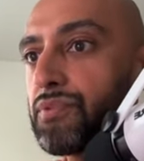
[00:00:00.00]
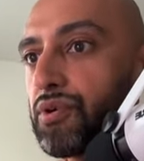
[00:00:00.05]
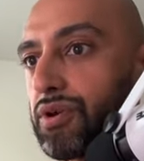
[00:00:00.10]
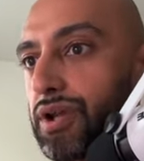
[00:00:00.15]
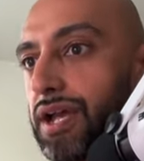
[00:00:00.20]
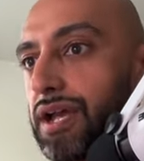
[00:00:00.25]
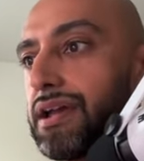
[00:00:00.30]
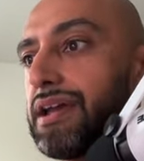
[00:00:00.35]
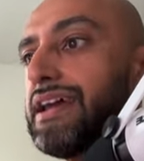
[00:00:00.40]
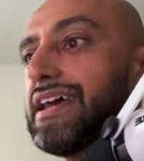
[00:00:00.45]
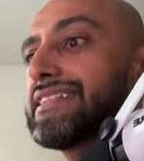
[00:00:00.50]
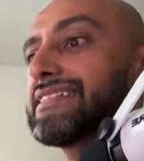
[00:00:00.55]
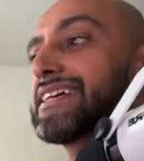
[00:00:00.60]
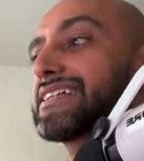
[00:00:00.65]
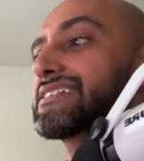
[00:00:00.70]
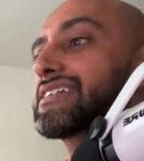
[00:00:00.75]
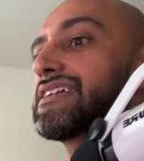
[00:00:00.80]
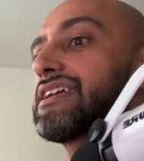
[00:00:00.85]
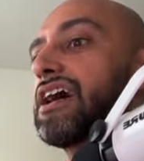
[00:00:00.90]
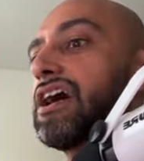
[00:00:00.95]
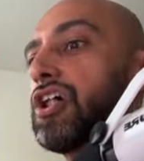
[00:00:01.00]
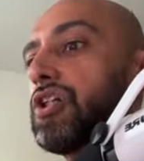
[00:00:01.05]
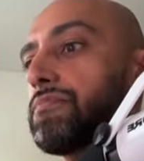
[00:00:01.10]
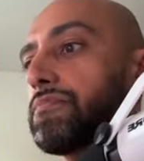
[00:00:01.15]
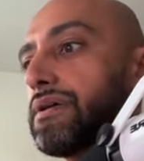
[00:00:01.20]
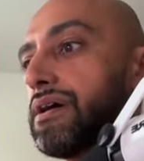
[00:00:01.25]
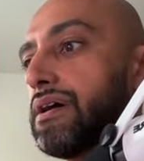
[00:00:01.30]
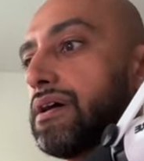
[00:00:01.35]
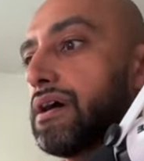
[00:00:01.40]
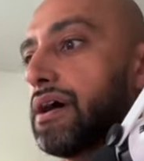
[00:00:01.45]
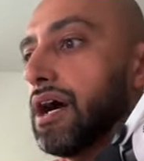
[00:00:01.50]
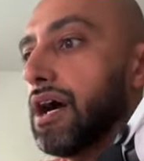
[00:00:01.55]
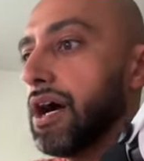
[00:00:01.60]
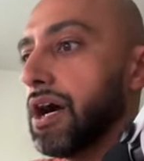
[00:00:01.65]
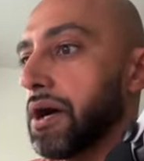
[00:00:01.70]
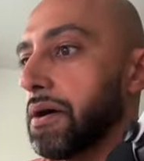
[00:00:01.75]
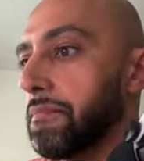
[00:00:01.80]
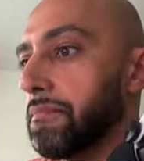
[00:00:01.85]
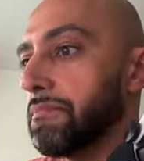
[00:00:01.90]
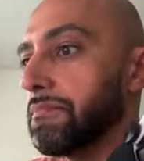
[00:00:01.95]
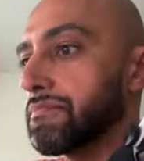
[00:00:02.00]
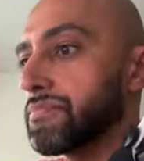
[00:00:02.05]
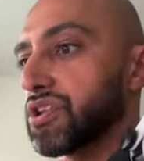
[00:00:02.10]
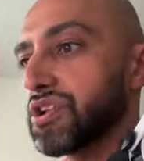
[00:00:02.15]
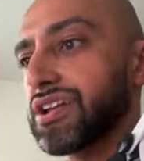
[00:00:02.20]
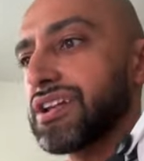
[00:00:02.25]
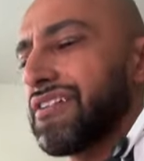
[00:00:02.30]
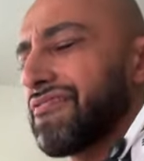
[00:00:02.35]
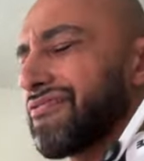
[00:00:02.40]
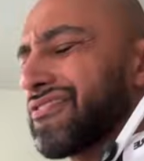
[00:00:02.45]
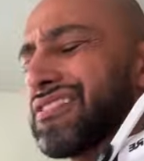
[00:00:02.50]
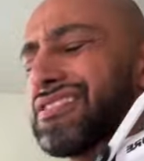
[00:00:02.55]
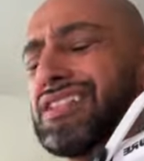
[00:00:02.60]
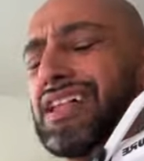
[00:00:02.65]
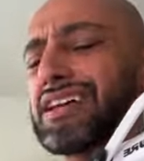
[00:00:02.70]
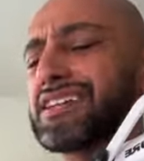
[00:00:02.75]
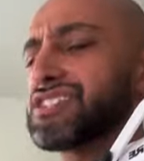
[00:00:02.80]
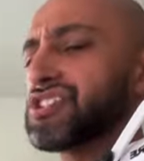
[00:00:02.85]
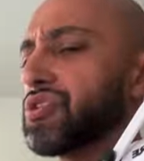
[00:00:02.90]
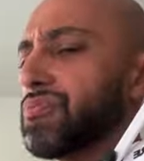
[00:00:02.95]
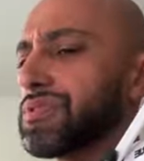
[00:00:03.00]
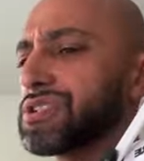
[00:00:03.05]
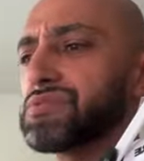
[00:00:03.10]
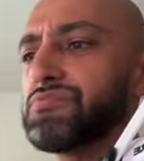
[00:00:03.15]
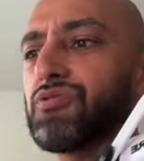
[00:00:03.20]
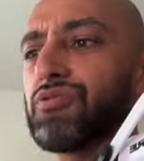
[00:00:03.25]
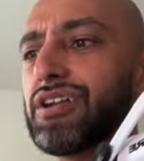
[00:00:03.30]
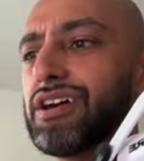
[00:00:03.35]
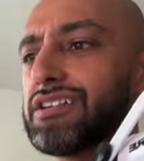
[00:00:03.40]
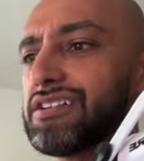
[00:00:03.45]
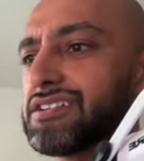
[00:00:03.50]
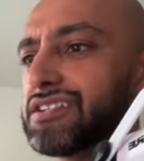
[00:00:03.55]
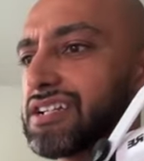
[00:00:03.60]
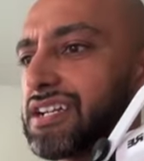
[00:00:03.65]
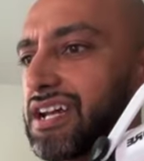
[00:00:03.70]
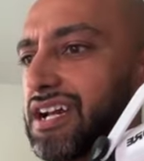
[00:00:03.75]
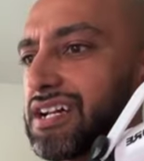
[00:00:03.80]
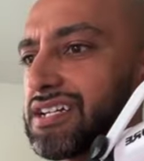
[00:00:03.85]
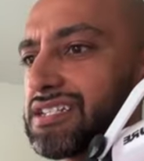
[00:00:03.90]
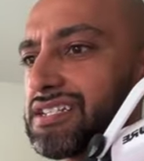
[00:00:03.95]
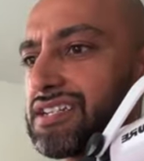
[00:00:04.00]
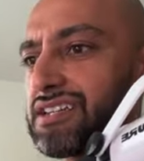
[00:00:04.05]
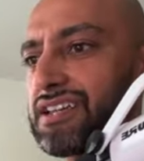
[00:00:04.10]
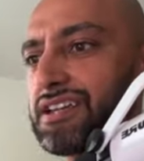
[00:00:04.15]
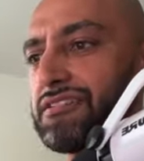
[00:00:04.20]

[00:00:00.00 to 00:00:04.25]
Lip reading: Okay, that's going to help. You're going to feel like so much more energy, guys.